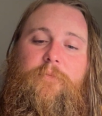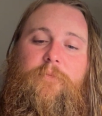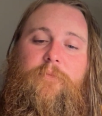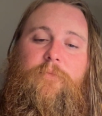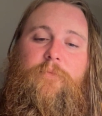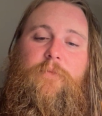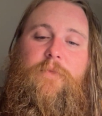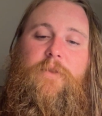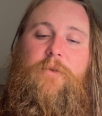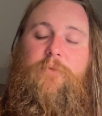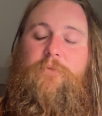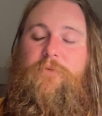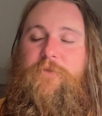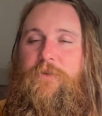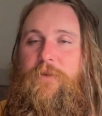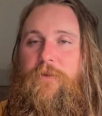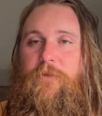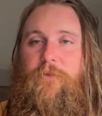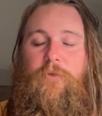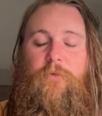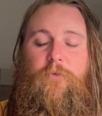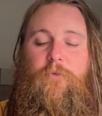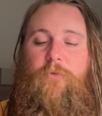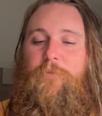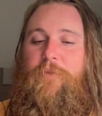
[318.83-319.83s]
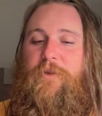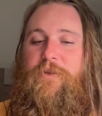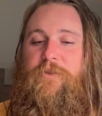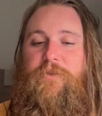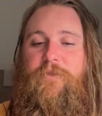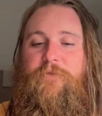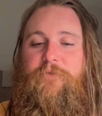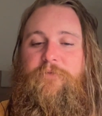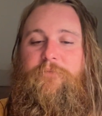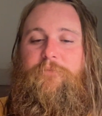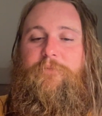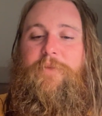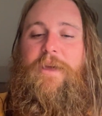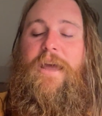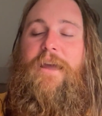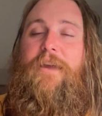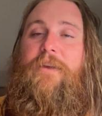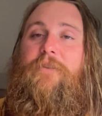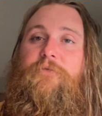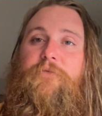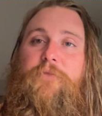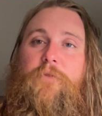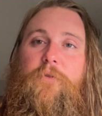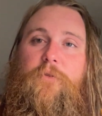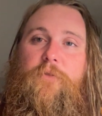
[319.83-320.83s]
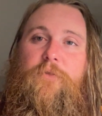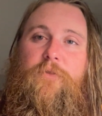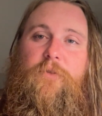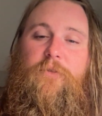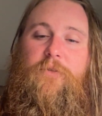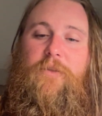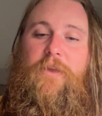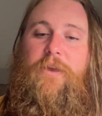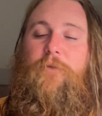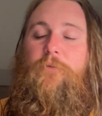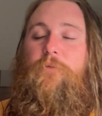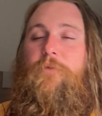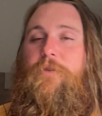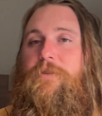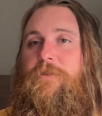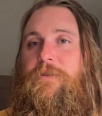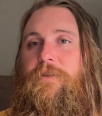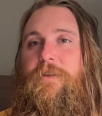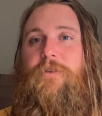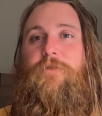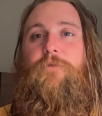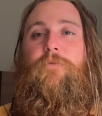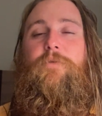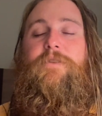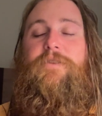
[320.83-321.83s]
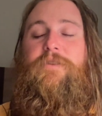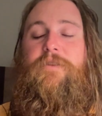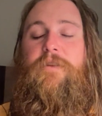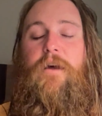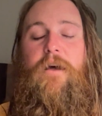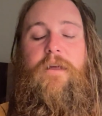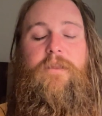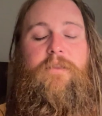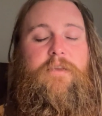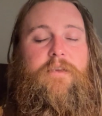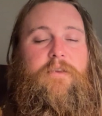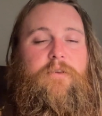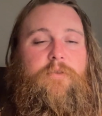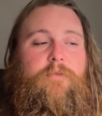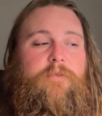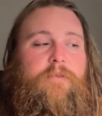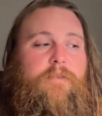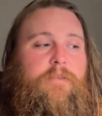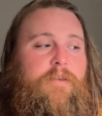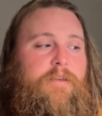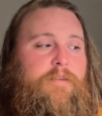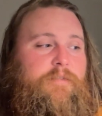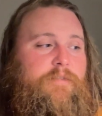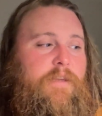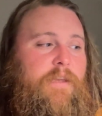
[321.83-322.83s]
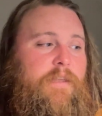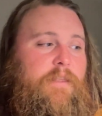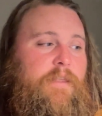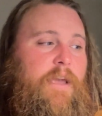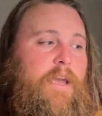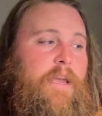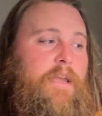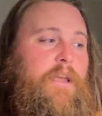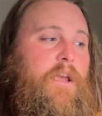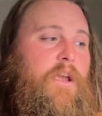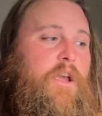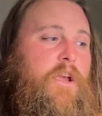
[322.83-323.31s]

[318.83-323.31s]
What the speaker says: there was a whole bunch of back and forth on like what's legal, what's not legal, and things like that.